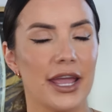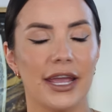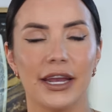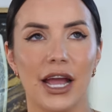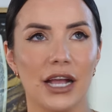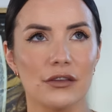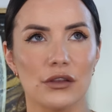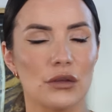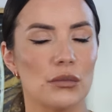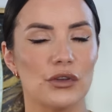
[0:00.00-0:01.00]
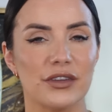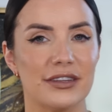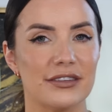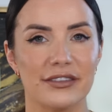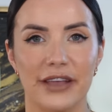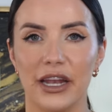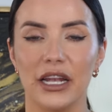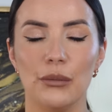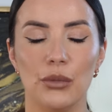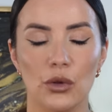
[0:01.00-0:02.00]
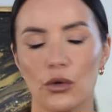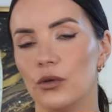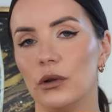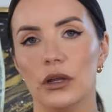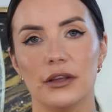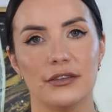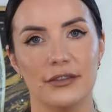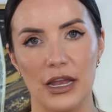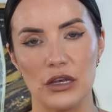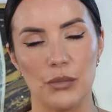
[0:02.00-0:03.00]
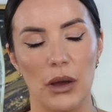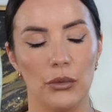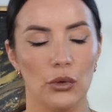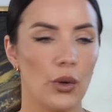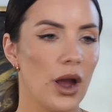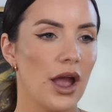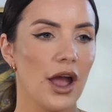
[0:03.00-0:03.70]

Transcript: It has the most insanely beautiful scent bubble.